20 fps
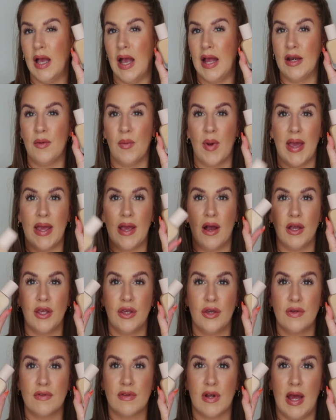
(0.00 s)
Anyway, I
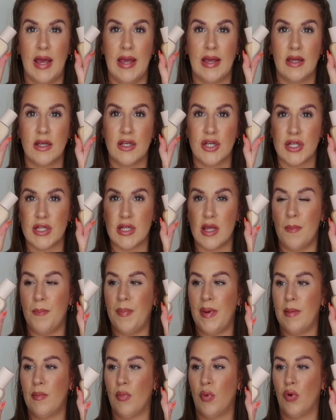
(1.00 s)
use like just a
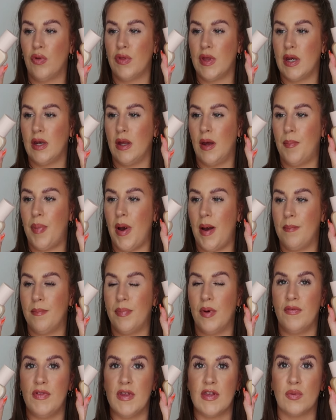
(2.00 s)
bit more than a
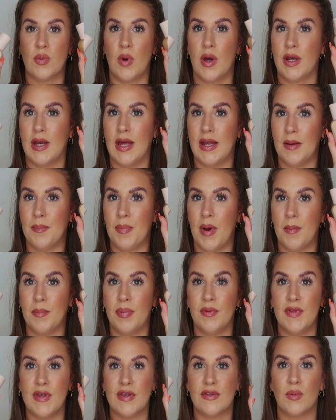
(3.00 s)
pump of this one and a
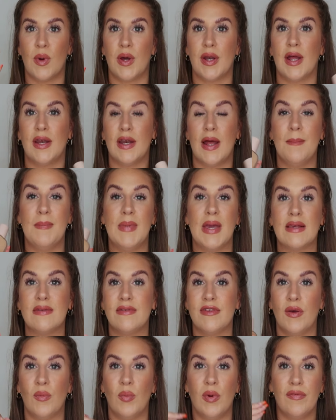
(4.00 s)
pump of this one. And I
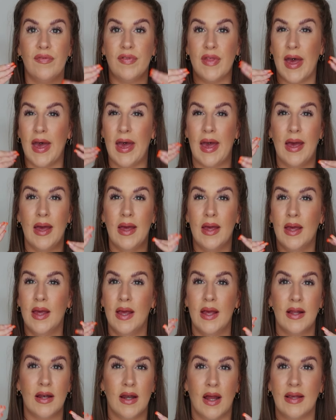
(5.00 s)
mix it with their
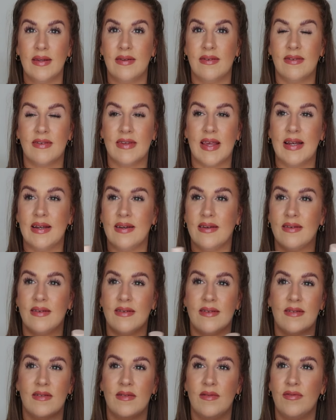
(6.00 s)
like
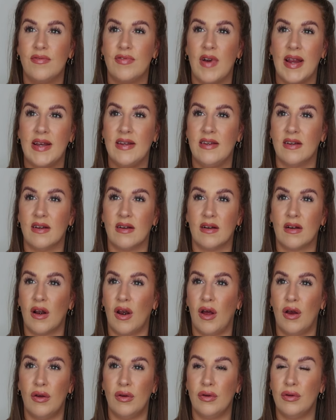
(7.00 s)
Skin Radiant
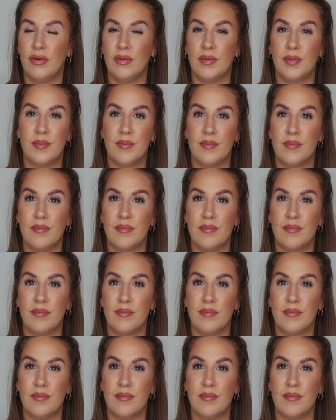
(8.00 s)
Glow